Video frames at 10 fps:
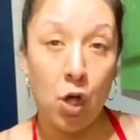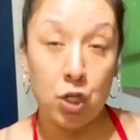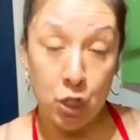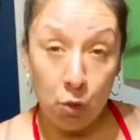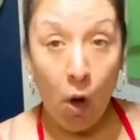
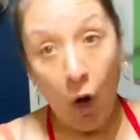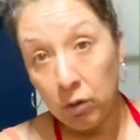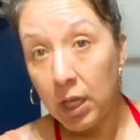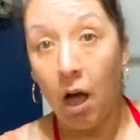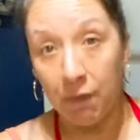do
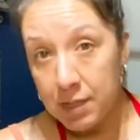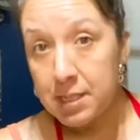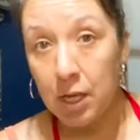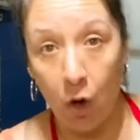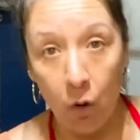only
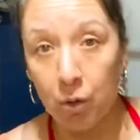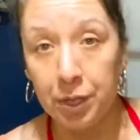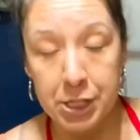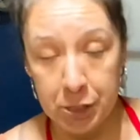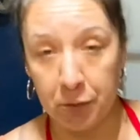obviously hold
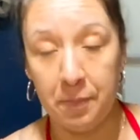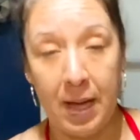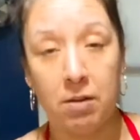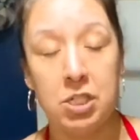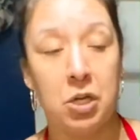a certain
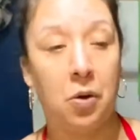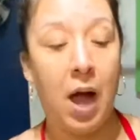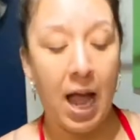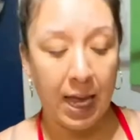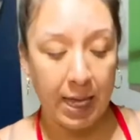amount, so
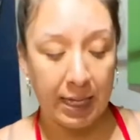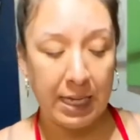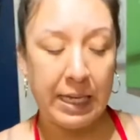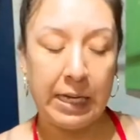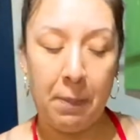I can
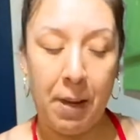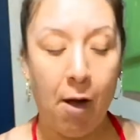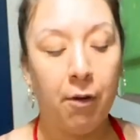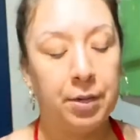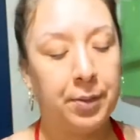get
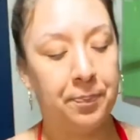about